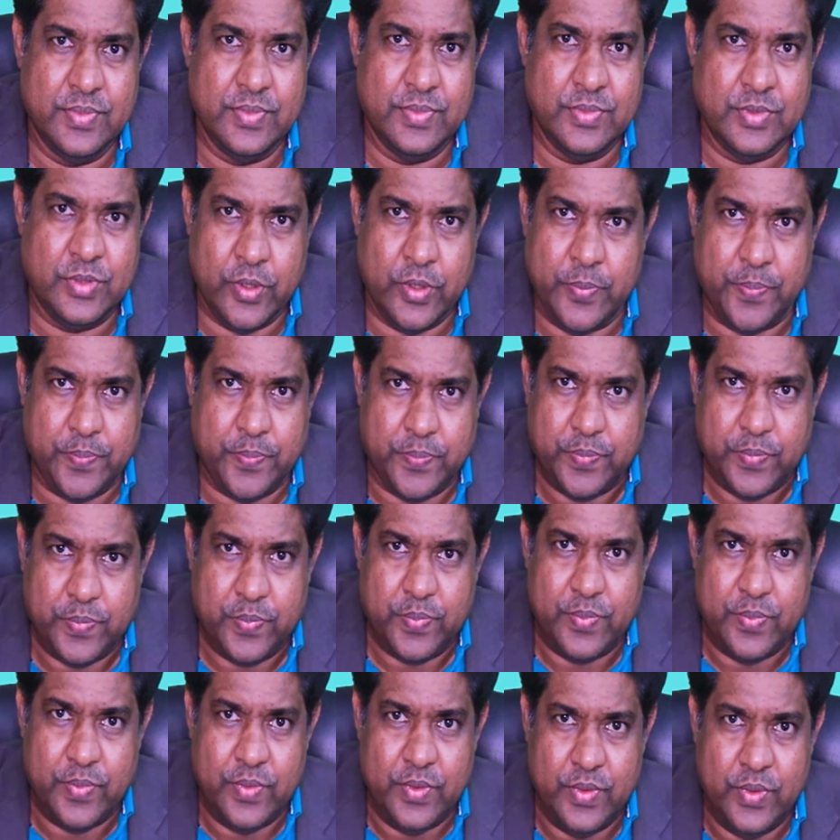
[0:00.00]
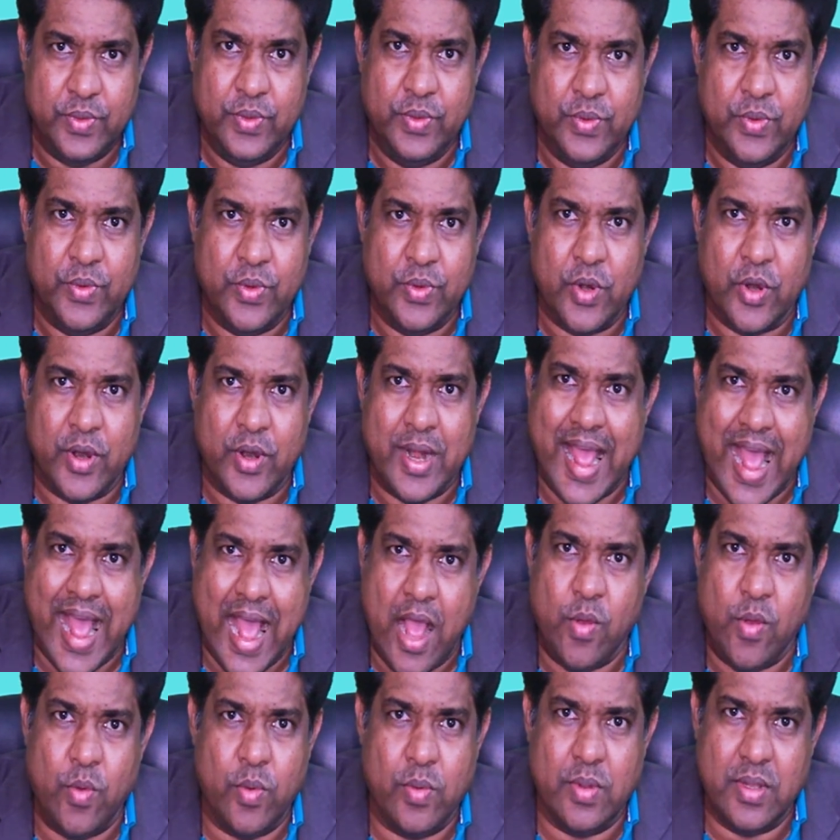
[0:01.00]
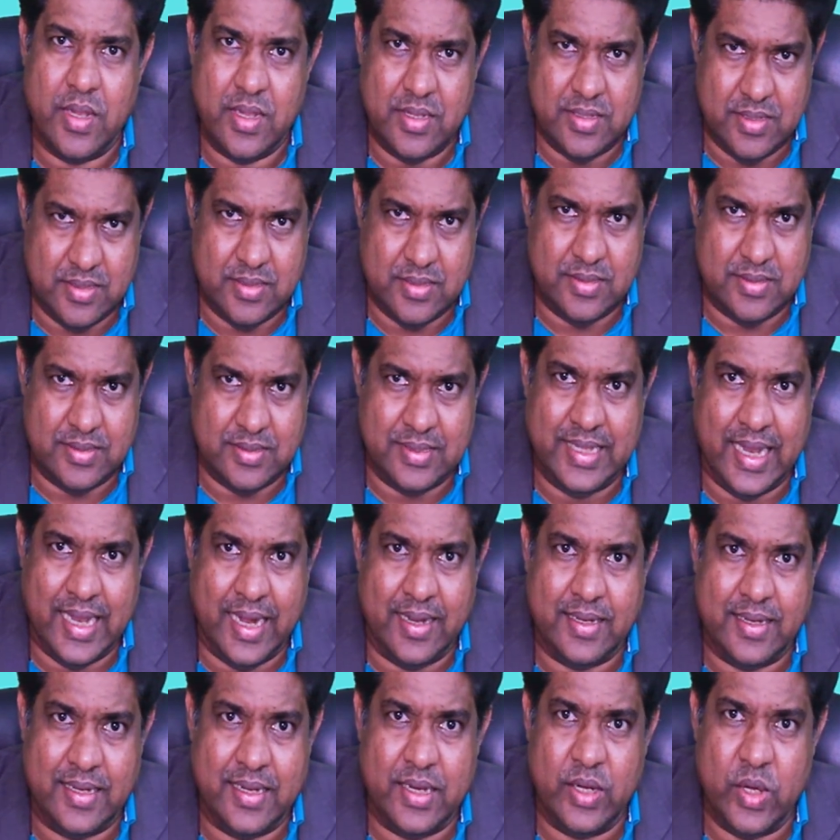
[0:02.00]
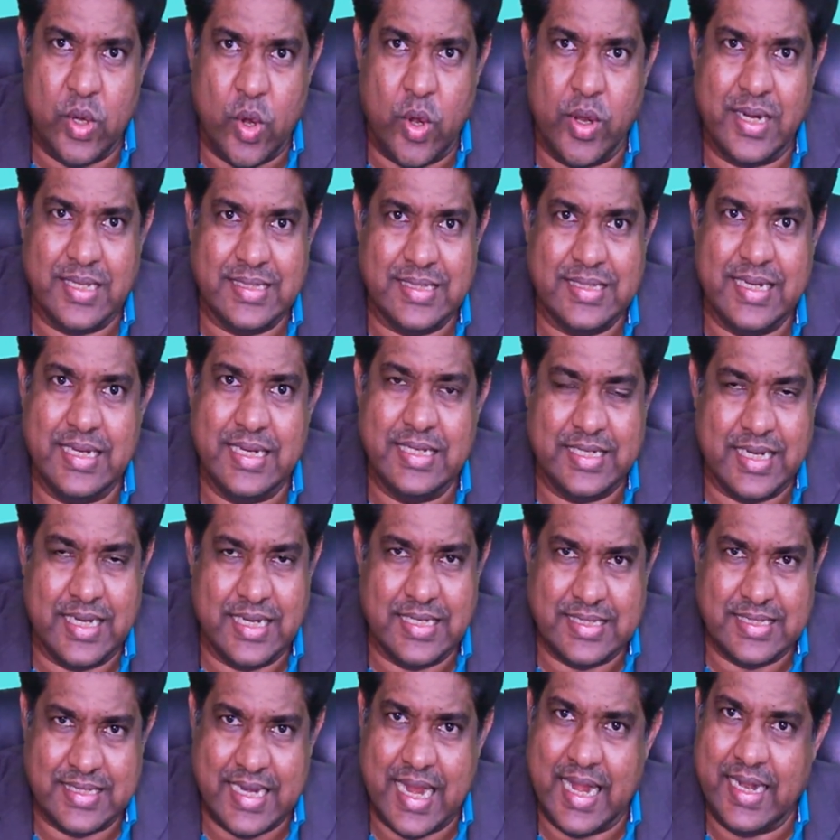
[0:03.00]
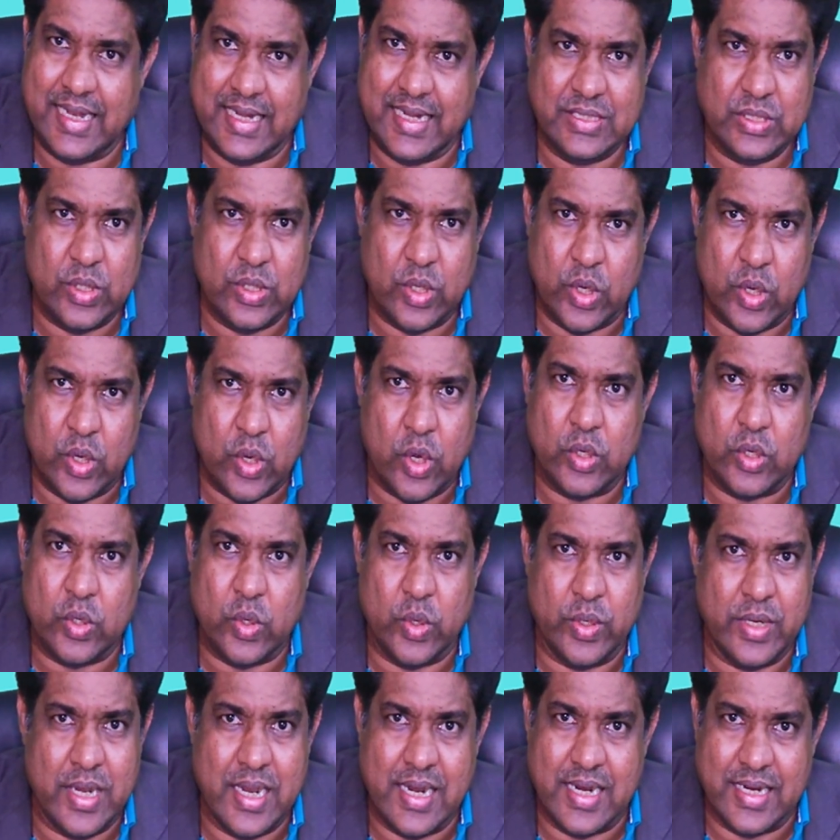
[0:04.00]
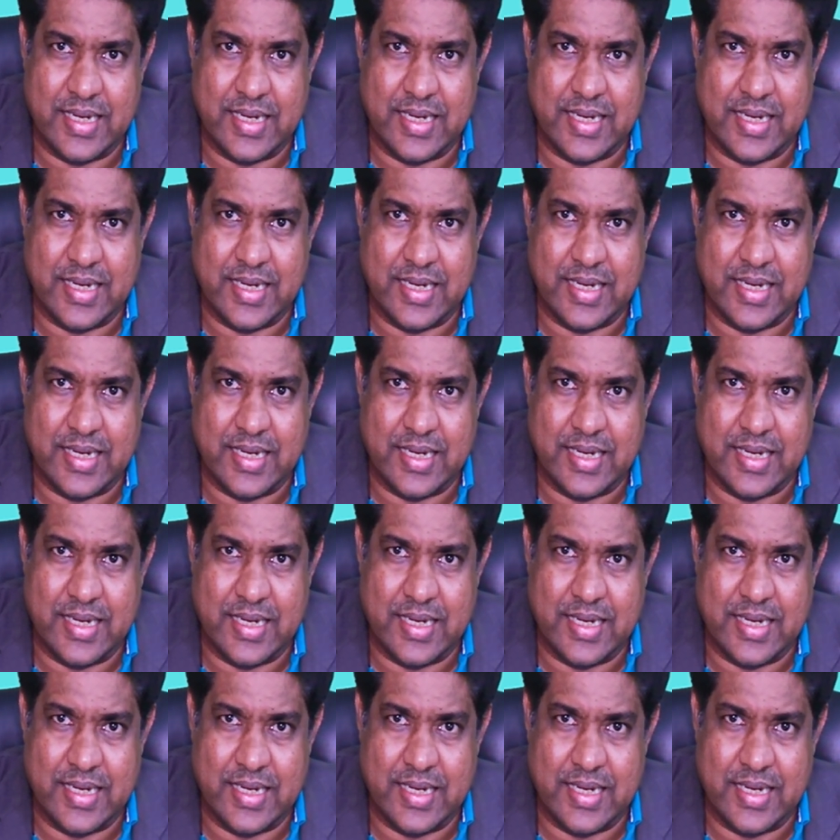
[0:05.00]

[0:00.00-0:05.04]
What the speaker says: So you don't have that non-residential status or not ordinary